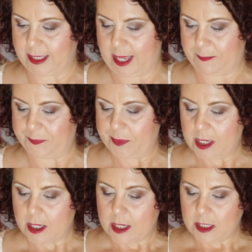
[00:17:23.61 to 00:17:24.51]
that.
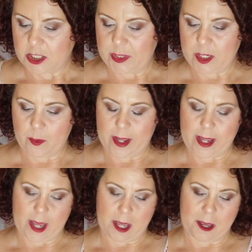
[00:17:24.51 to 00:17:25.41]
So
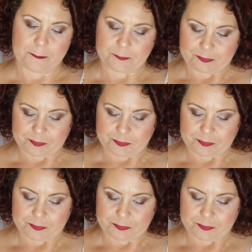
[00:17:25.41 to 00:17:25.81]
anyway, um,